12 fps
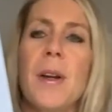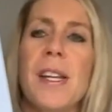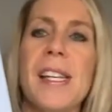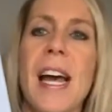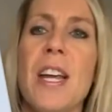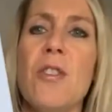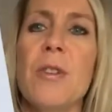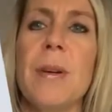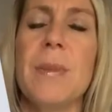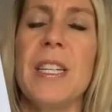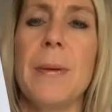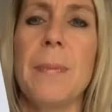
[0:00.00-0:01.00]
Design
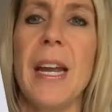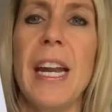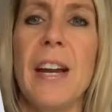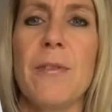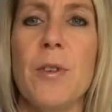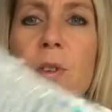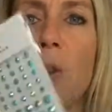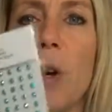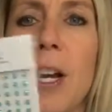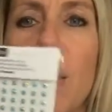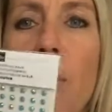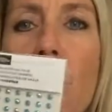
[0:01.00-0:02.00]
Dream Team P D F
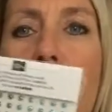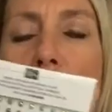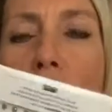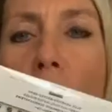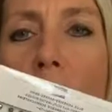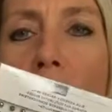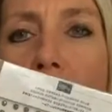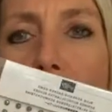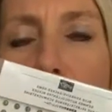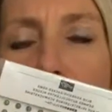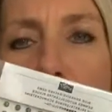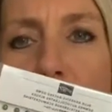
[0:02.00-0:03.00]
tutorial or our
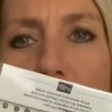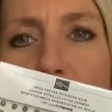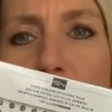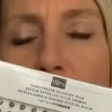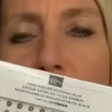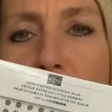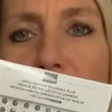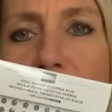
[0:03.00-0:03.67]
free embellishment for